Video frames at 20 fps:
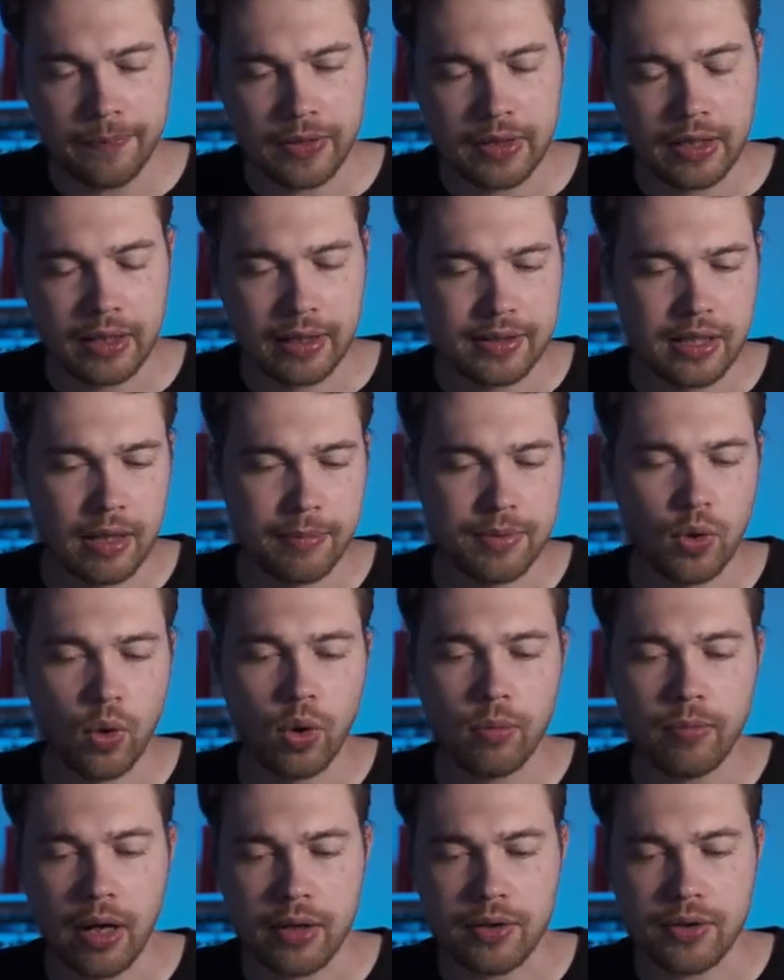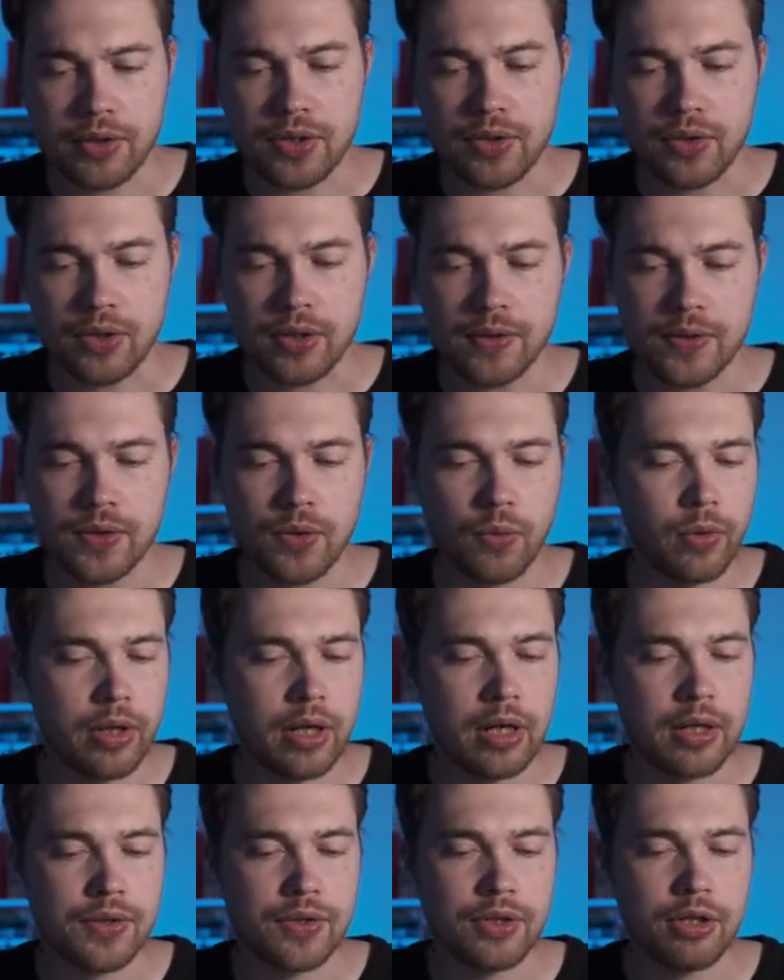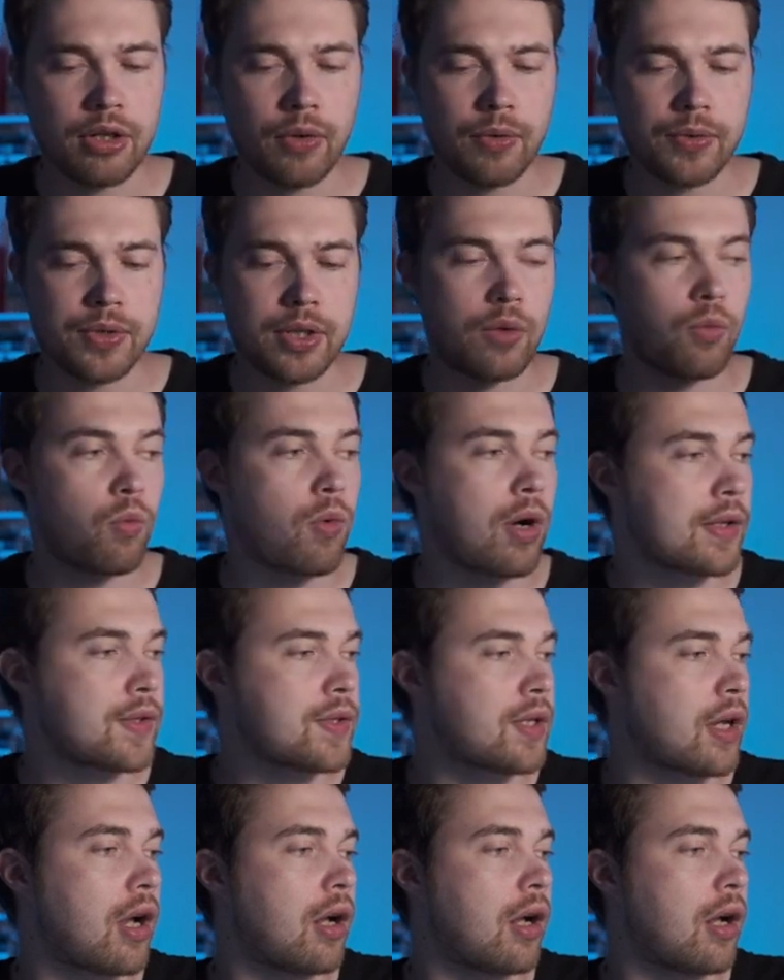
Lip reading: that accepts all binary strings where zeros and ones